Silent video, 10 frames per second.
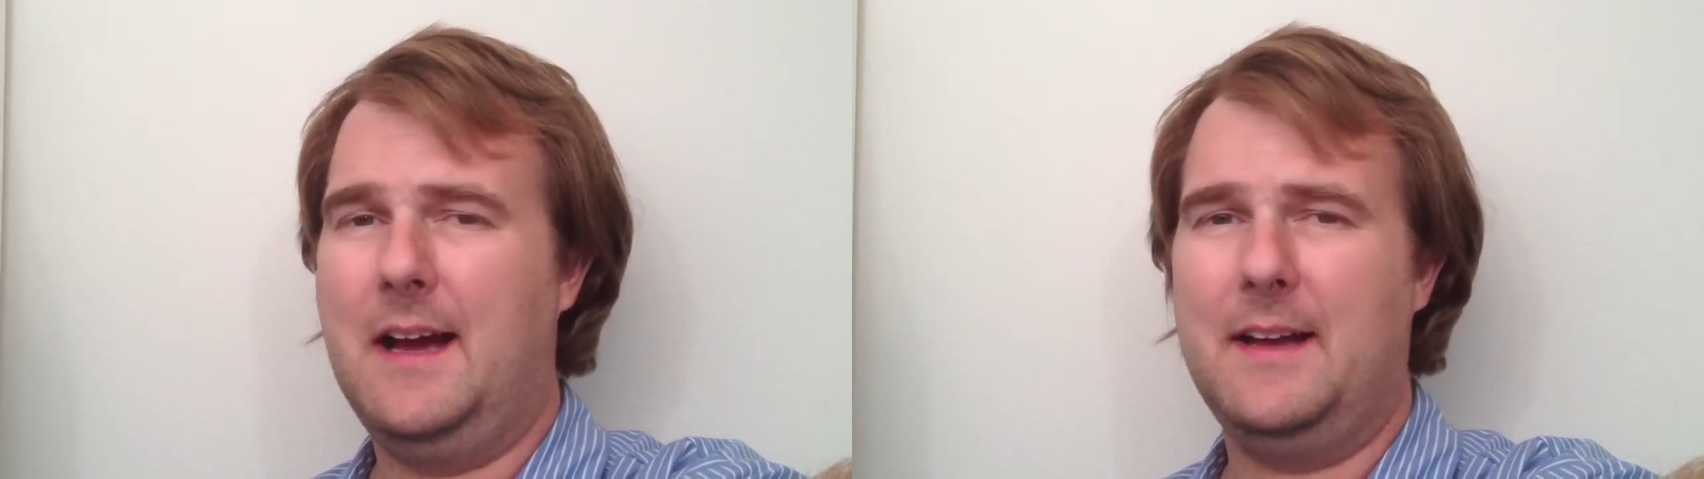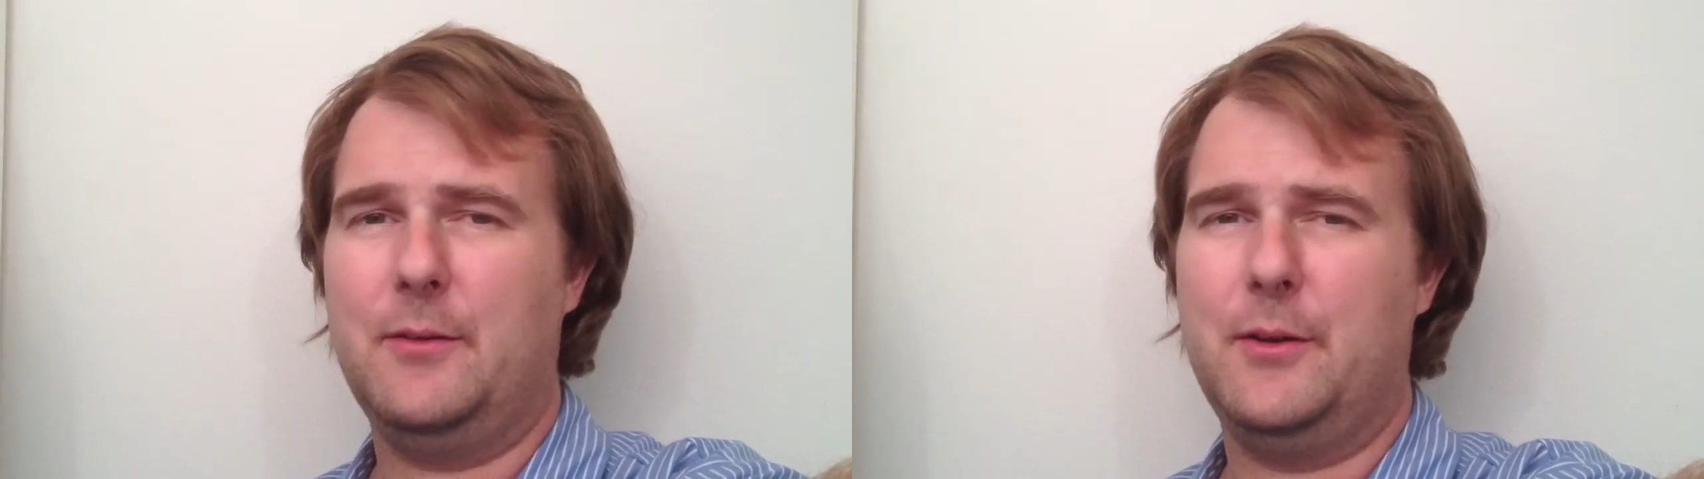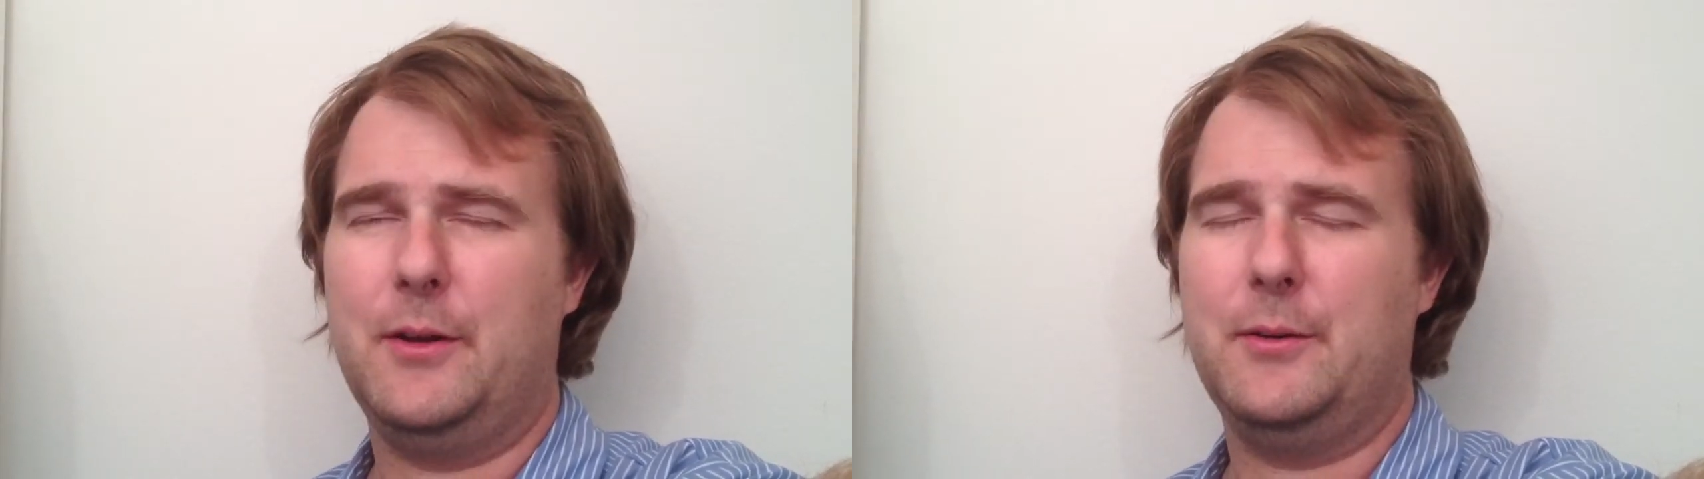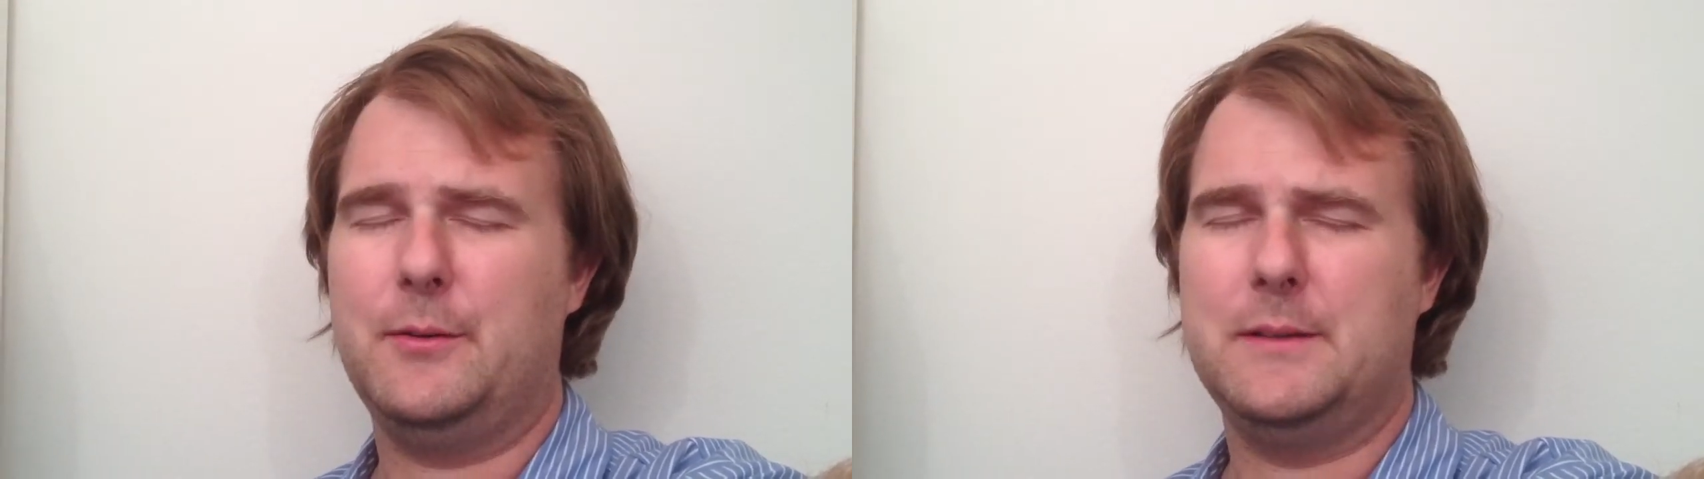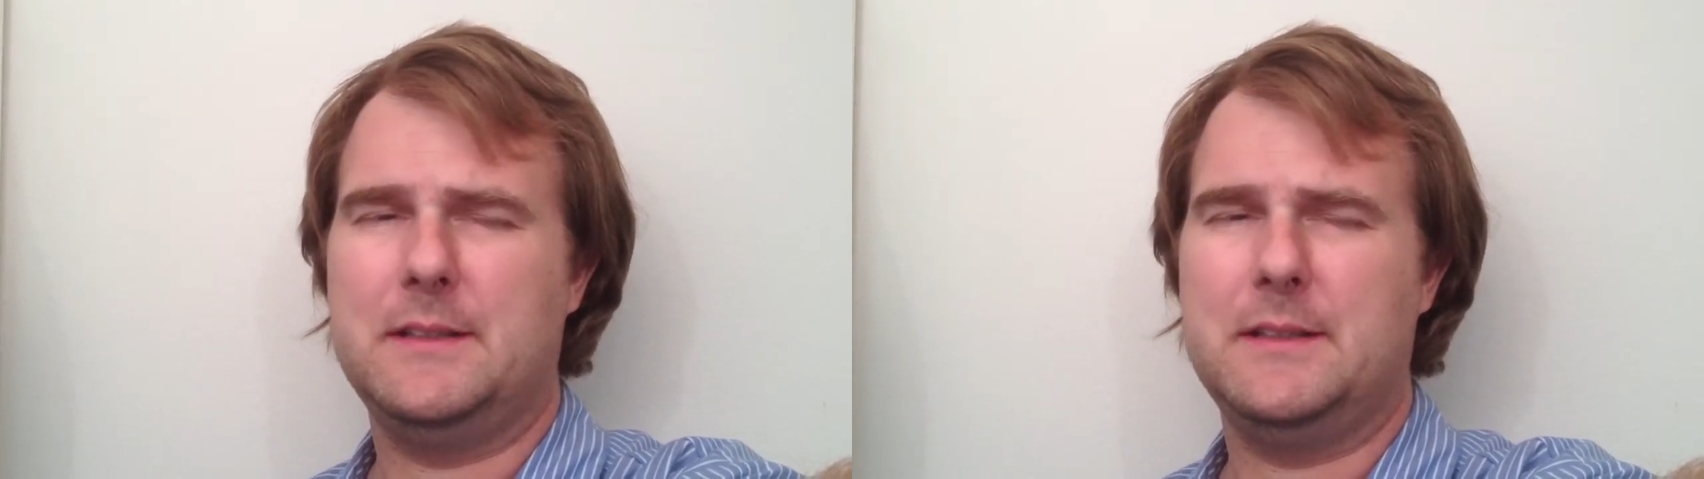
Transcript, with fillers: I don't know